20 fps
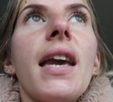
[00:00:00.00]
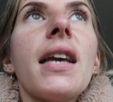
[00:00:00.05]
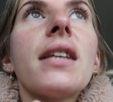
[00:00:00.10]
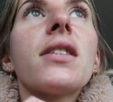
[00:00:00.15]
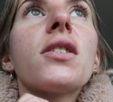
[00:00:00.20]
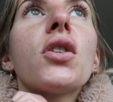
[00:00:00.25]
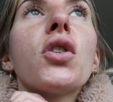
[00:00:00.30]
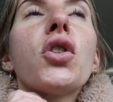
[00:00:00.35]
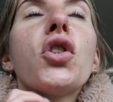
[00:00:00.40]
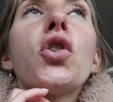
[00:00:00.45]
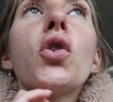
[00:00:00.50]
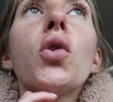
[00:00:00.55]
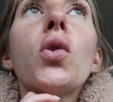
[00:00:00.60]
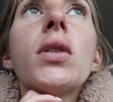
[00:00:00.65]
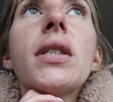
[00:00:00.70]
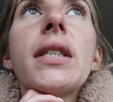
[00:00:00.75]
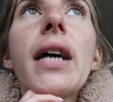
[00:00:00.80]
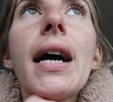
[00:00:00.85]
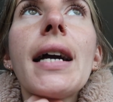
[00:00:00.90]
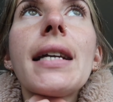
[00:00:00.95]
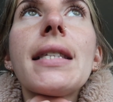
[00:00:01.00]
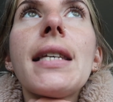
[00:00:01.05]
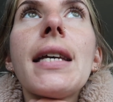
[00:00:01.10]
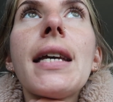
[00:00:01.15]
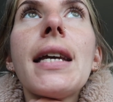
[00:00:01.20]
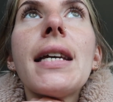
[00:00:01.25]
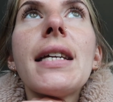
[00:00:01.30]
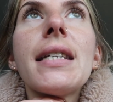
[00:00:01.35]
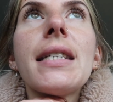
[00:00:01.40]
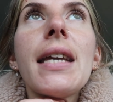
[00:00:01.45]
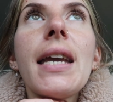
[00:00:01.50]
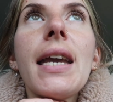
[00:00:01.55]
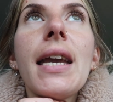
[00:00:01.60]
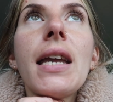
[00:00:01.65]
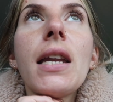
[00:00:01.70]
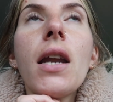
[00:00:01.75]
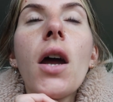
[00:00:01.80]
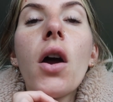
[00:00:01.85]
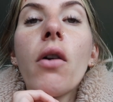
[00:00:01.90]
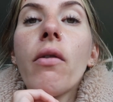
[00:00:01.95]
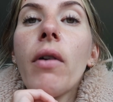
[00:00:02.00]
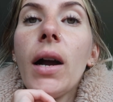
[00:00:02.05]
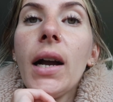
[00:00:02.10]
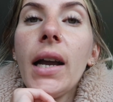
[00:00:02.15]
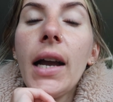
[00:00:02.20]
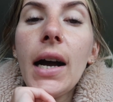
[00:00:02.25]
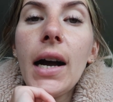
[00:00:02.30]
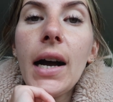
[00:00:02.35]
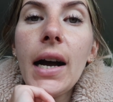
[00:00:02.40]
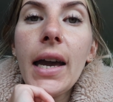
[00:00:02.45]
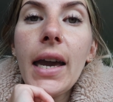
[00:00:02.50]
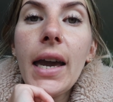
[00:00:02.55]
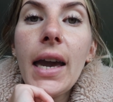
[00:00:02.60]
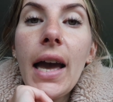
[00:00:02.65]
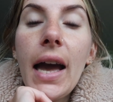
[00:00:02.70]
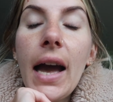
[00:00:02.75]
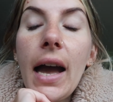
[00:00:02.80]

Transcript: is short-sighted in her right eye